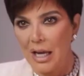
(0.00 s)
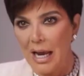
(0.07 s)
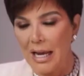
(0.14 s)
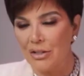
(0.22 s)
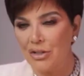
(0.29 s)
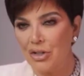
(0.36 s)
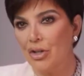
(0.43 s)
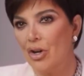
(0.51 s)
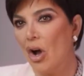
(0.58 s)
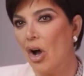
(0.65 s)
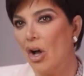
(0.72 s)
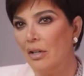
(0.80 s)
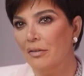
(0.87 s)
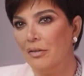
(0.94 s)
and turn
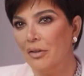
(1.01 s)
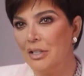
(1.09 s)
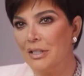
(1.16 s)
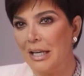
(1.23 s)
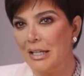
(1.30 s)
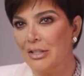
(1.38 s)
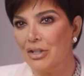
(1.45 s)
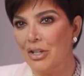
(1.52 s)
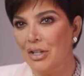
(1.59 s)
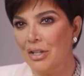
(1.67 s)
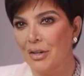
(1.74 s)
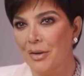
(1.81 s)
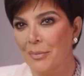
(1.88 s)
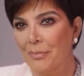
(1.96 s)
all of her
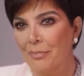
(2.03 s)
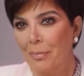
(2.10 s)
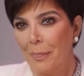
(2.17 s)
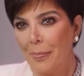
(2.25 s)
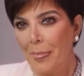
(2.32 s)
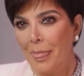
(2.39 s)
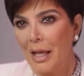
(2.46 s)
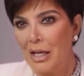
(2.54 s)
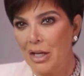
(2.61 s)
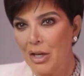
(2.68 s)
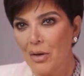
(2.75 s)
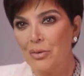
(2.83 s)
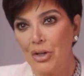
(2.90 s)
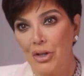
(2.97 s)
attention,
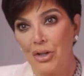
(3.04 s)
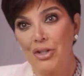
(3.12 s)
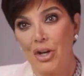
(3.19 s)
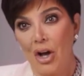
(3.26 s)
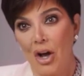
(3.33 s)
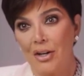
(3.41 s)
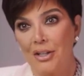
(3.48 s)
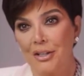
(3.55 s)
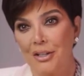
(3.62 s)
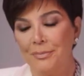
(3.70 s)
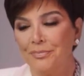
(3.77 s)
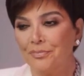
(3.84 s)
you know, to her daughter.